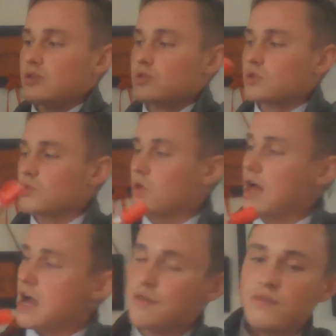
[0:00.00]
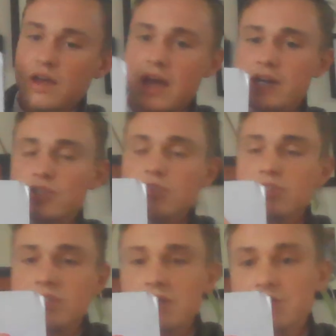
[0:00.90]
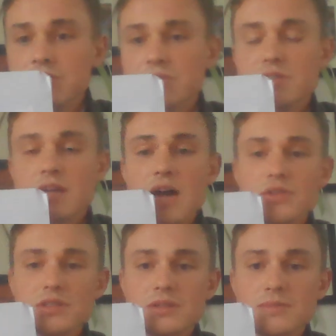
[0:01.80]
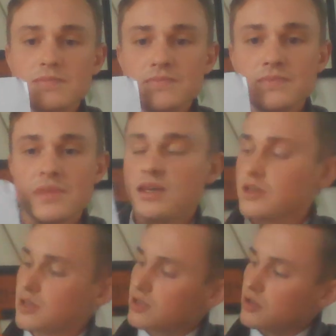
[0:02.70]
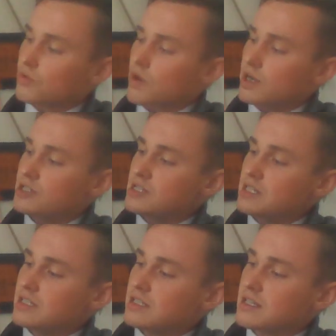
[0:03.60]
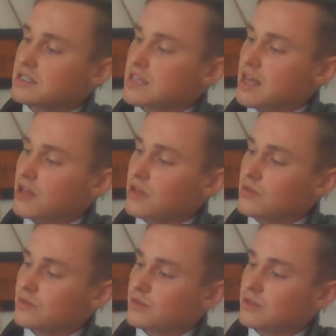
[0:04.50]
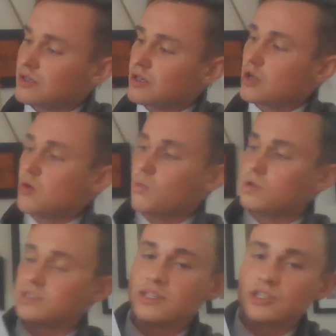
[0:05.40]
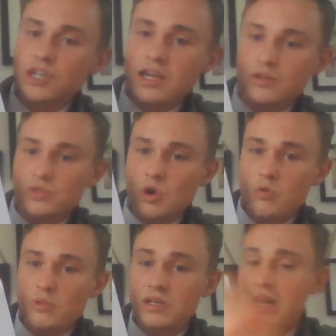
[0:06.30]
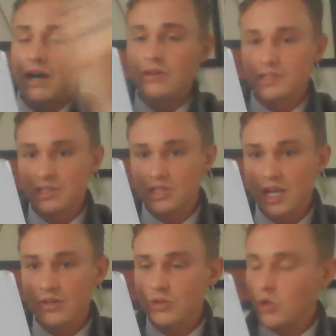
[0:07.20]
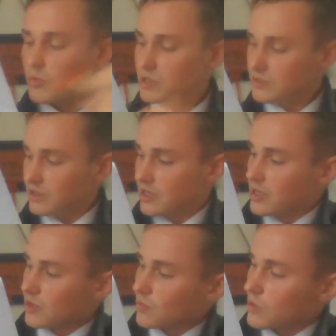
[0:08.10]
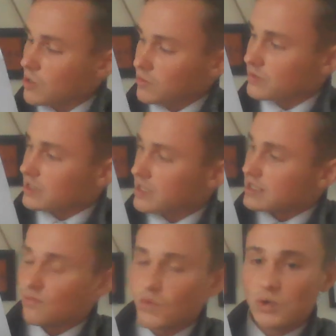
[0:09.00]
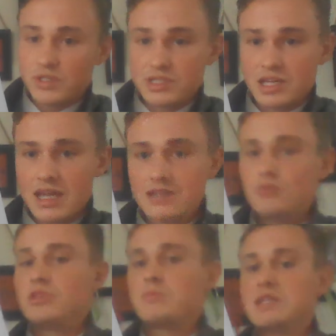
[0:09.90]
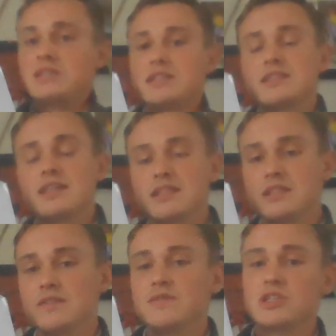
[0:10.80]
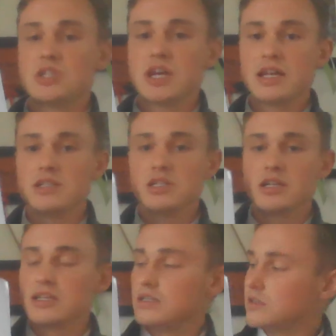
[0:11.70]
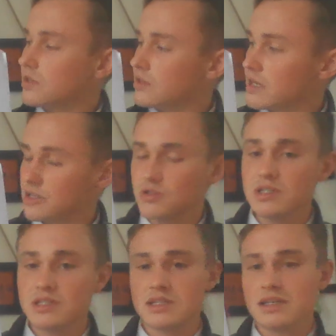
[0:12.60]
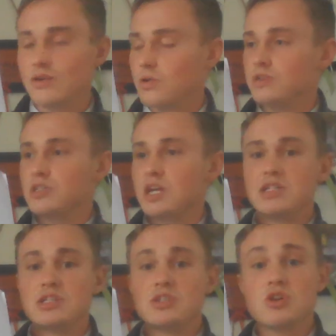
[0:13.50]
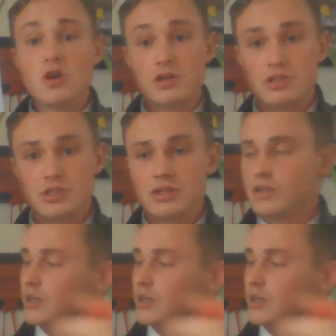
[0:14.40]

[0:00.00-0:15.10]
So we'll have extracellular calcium rushing into the cell once this channel is open. How is this channel open? Well, it's voltage gated, which means it's sensitive to change in electricity or change in charge.